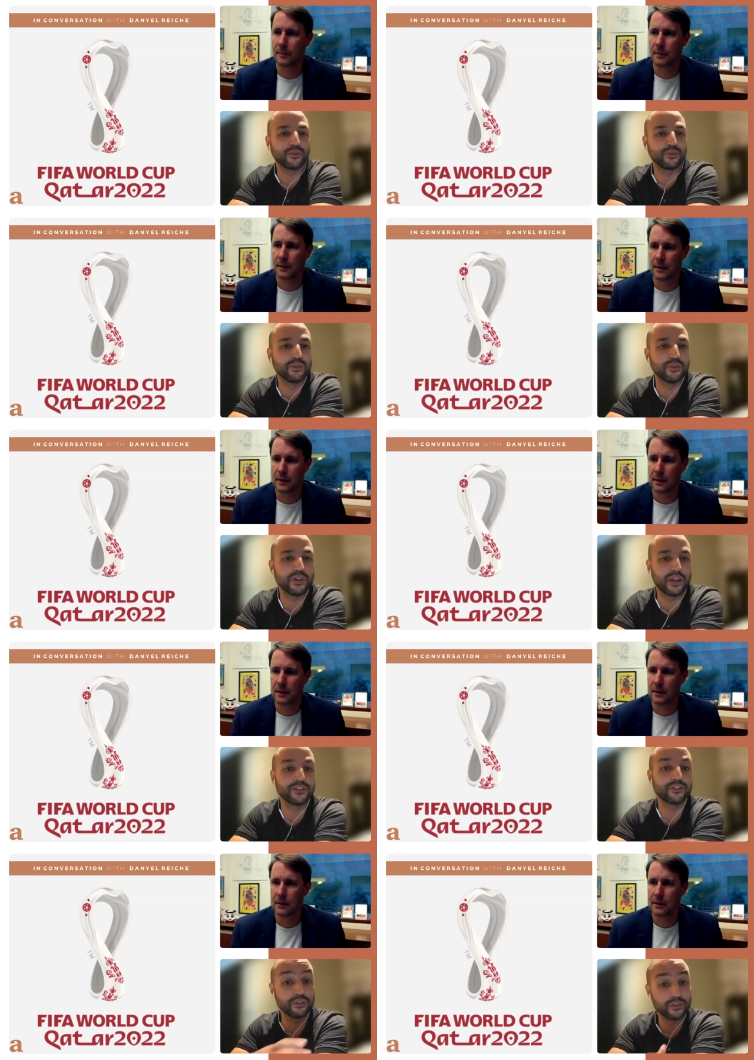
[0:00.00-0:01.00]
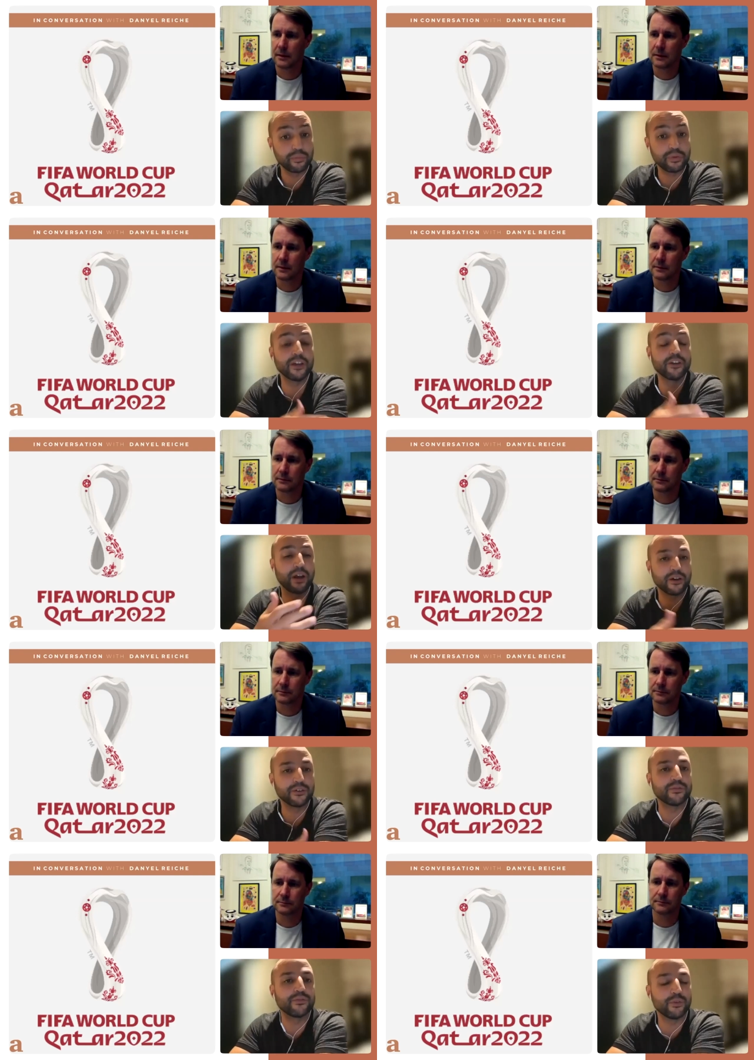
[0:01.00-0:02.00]
Speaker 1: a tool and sort of a
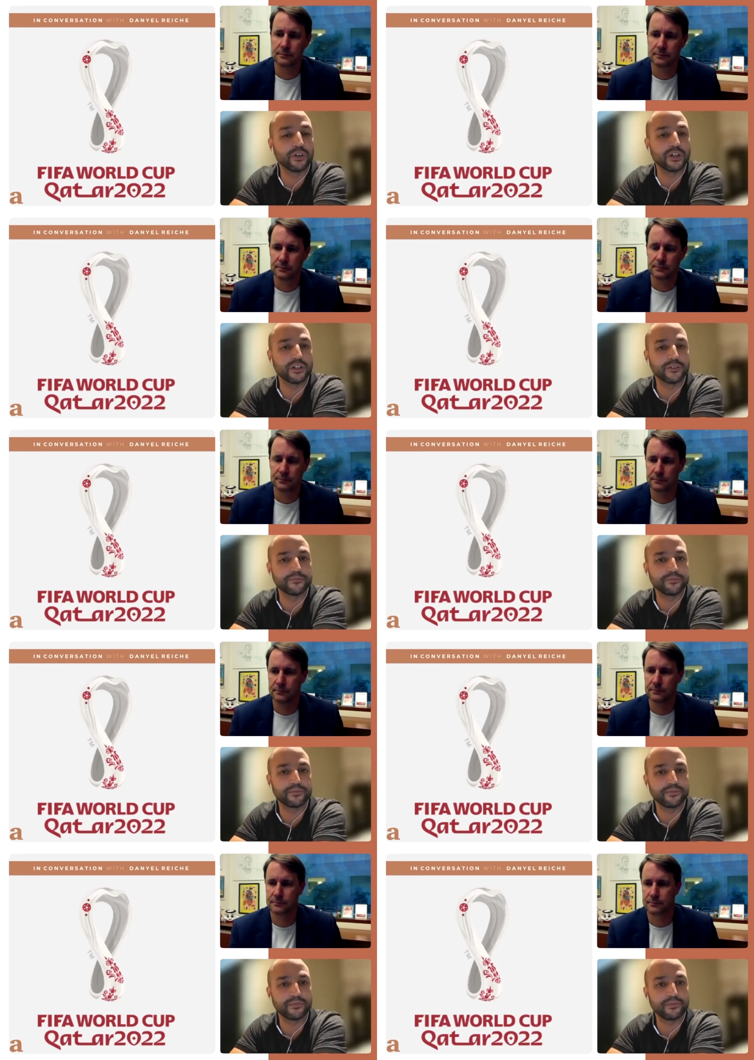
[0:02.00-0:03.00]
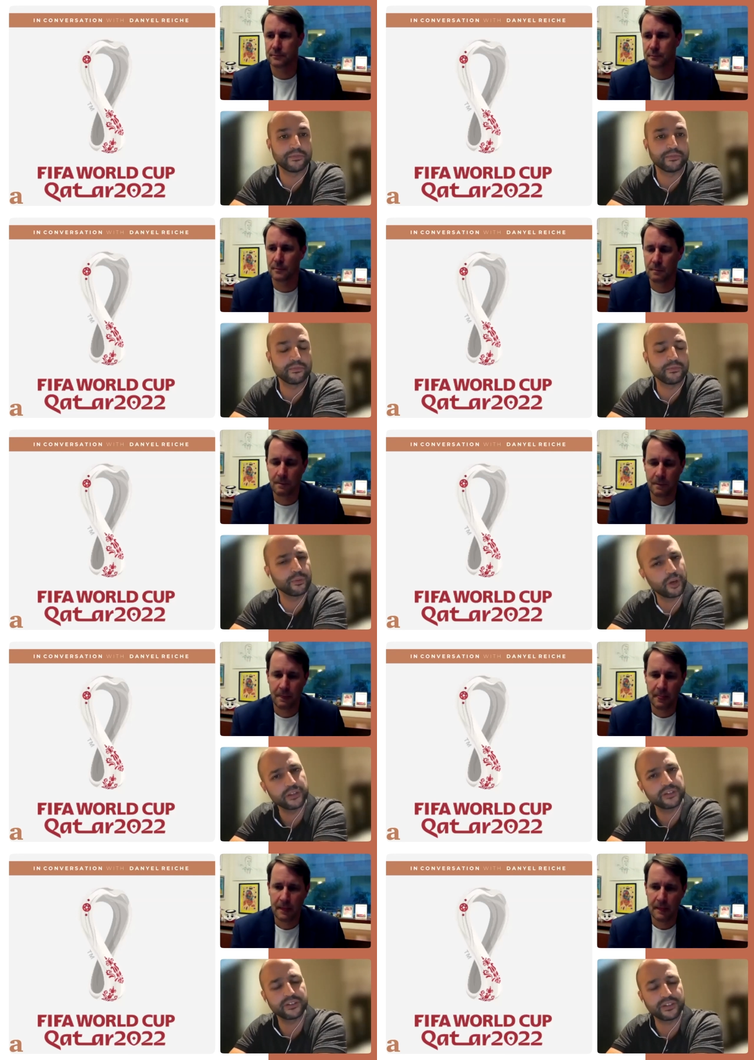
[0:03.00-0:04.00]
playground for for
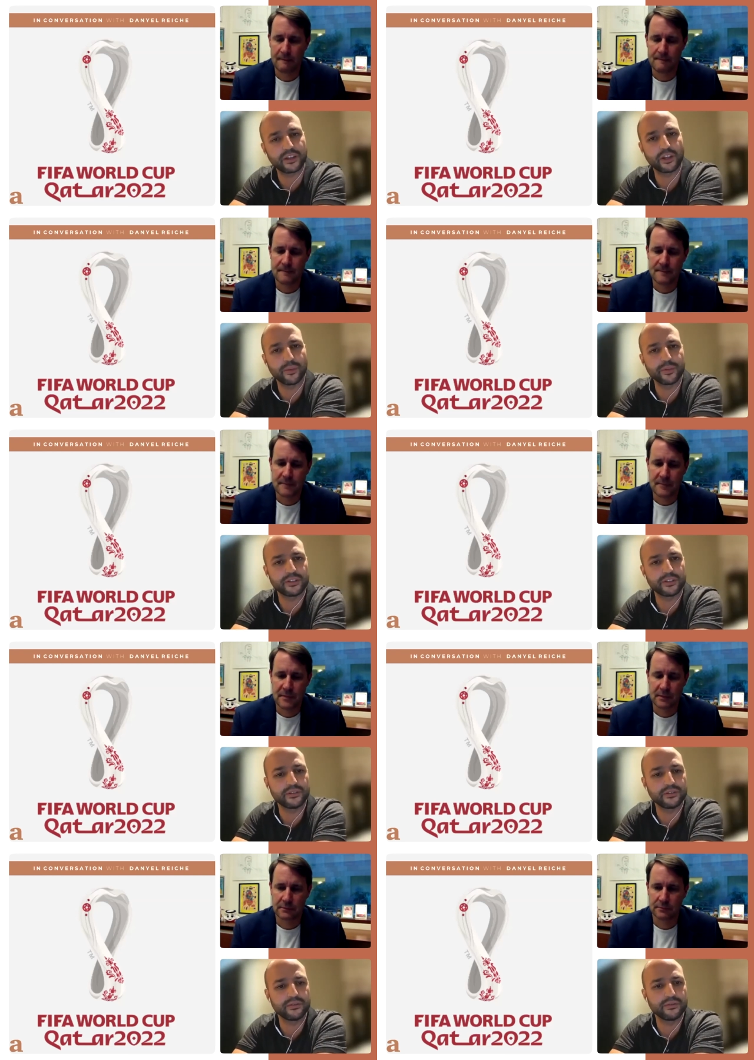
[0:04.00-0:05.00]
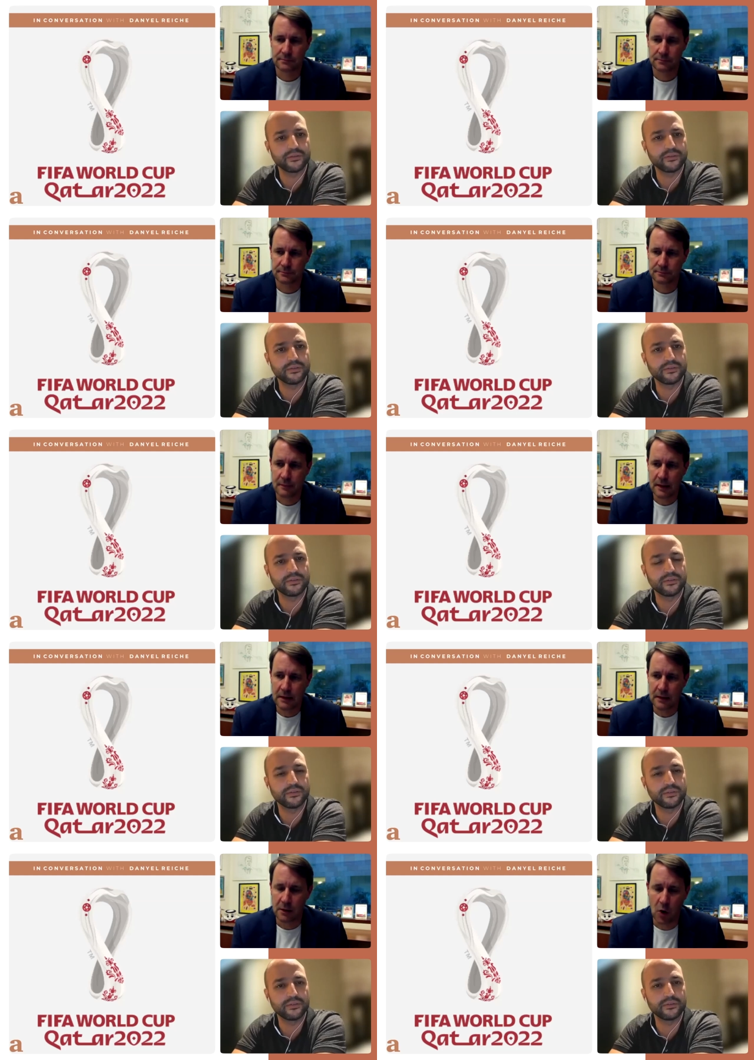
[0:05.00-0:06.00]
politics and economics?
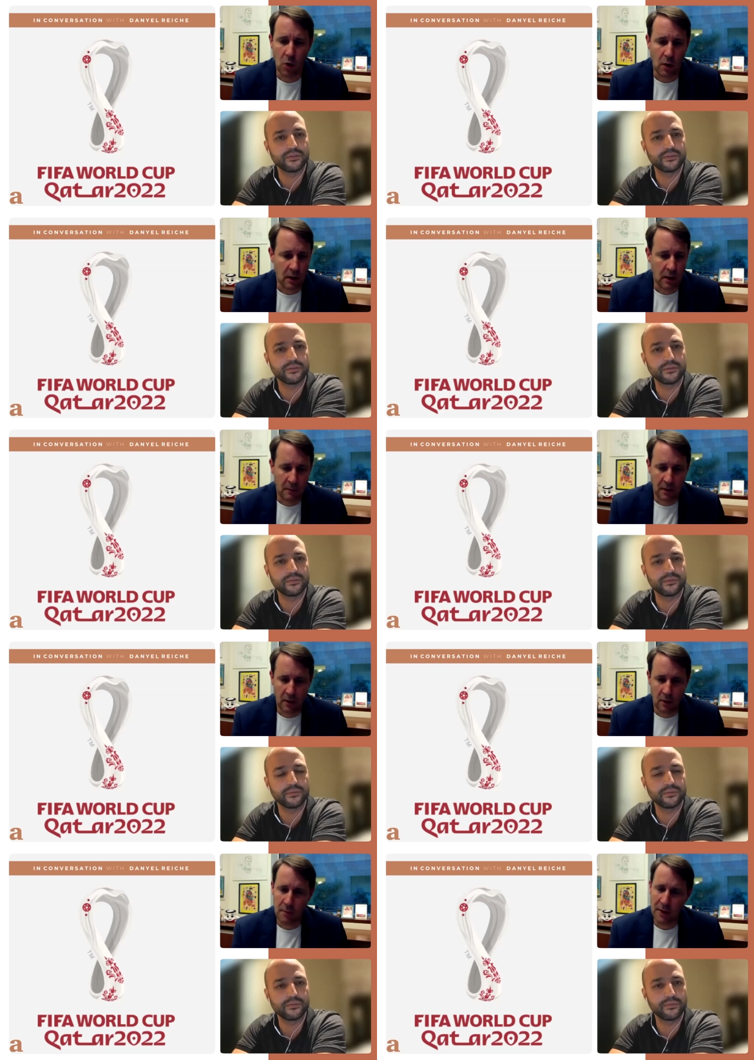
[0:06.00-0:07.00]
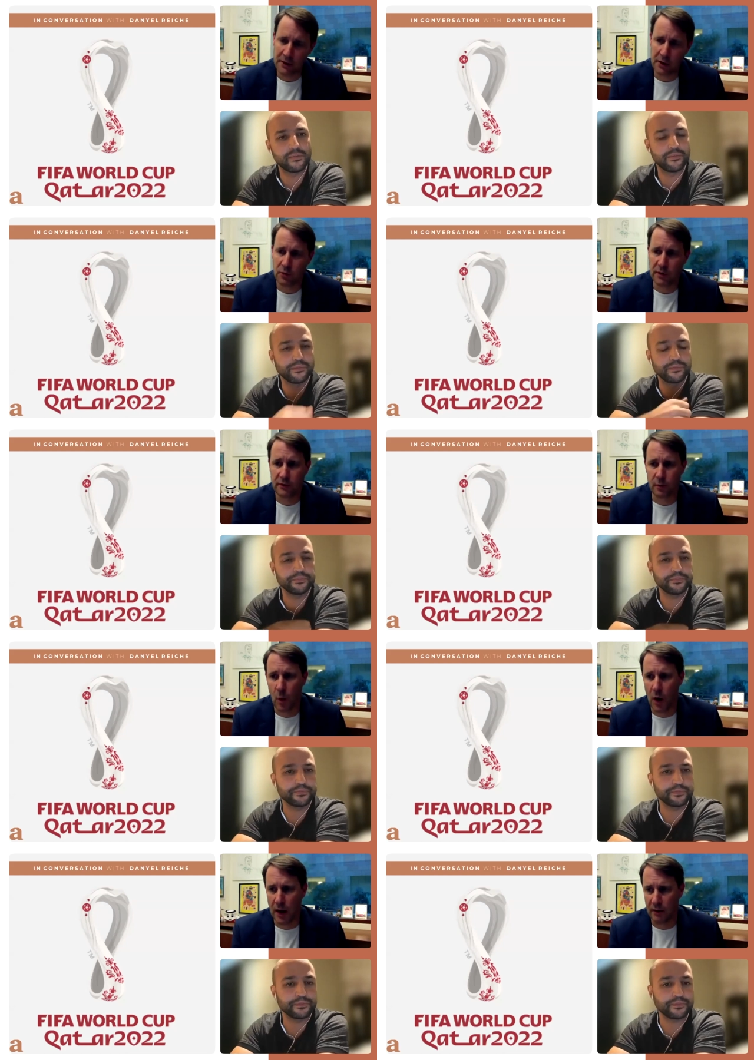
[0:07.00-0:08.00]
Speaker 2: No, um, all my degrees were
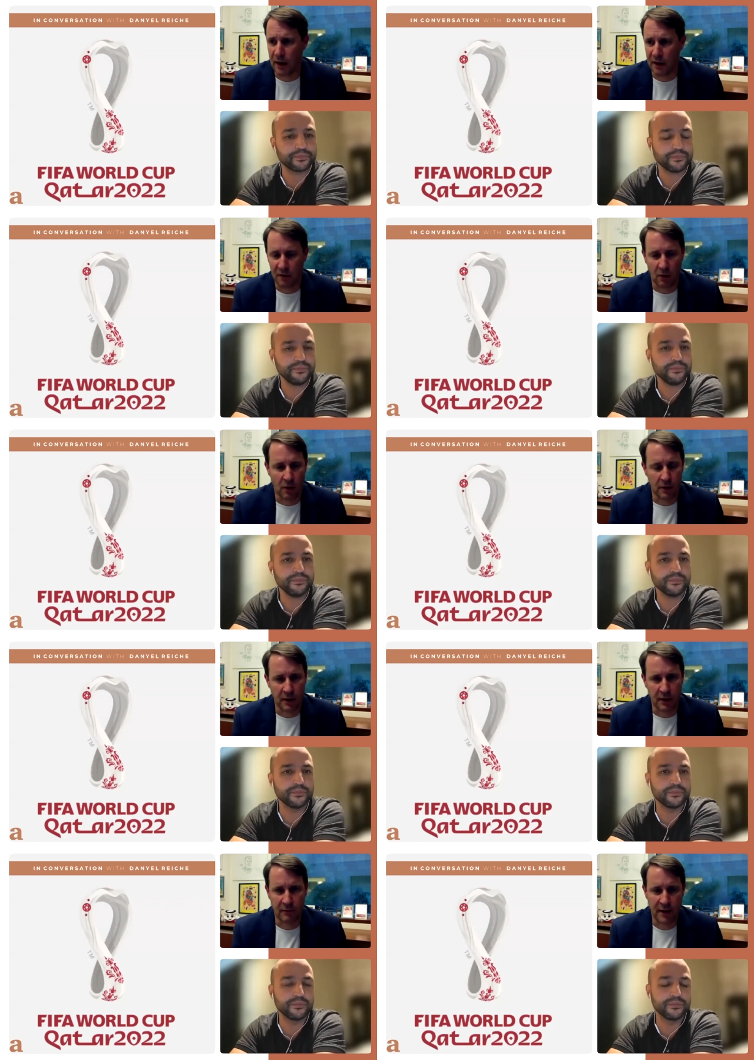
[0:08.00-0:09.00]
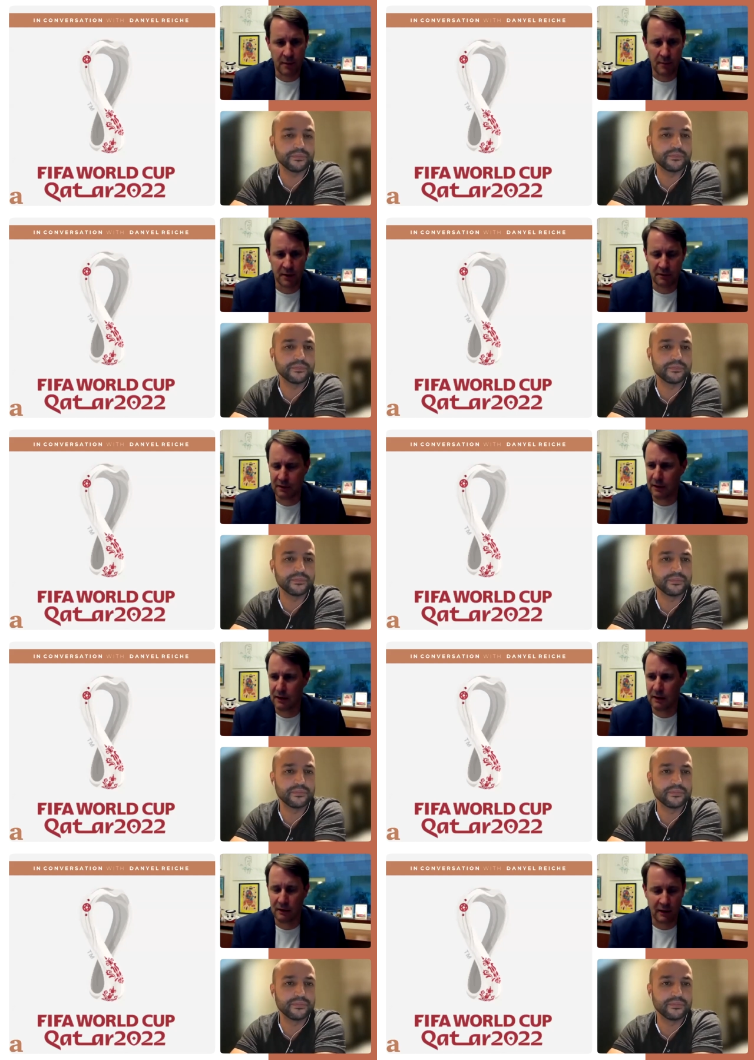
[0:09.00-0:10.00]
in, in, on environment,
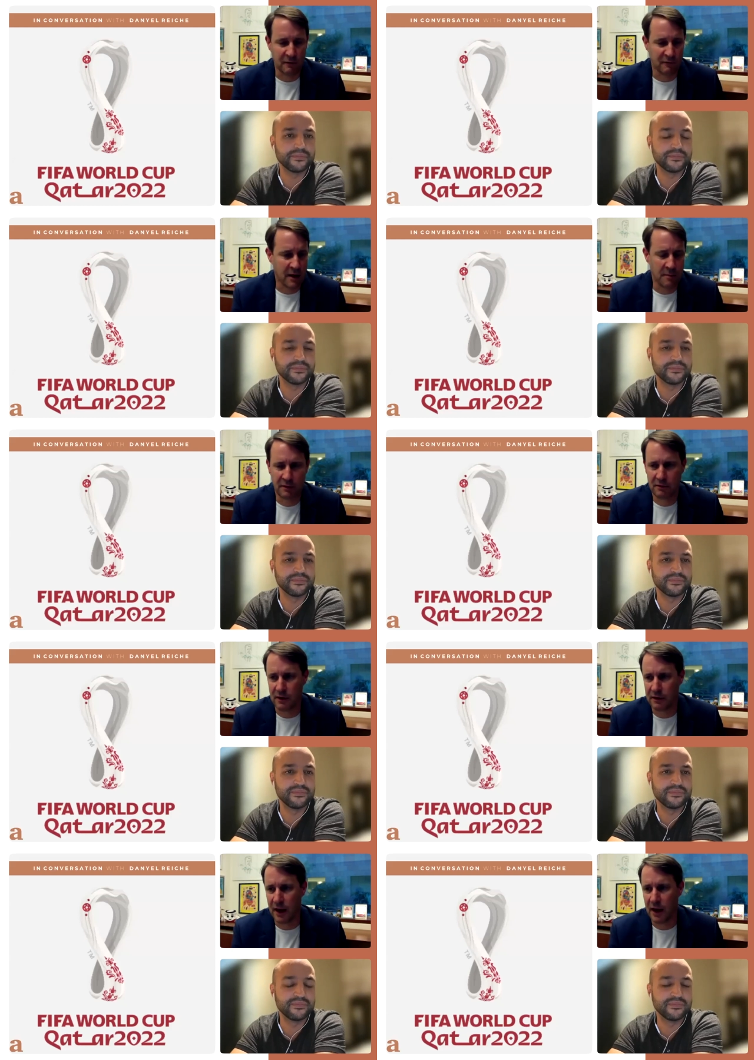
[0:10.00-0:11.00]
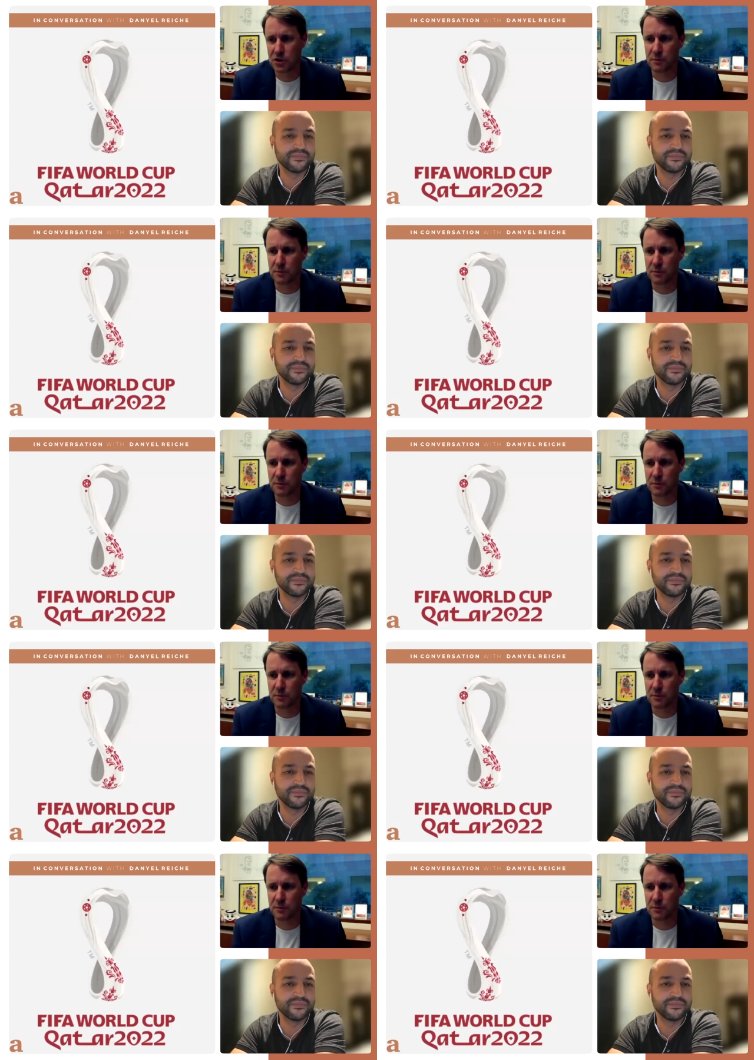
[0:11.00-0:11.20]
uh, environment and energy